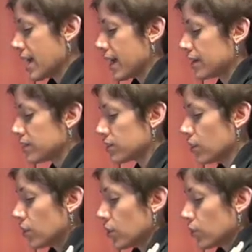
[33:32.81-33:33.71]
And
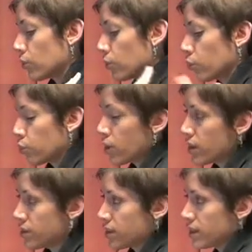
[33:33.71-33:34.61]

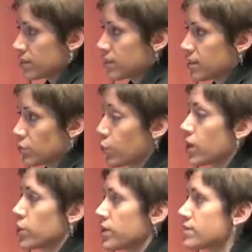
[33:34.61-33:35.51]
one of
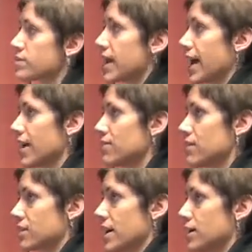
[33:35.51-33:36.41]
the reasons they have
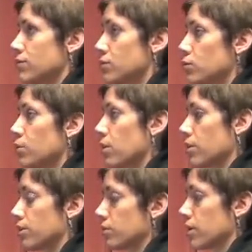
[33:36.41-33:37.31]
this kind of two-part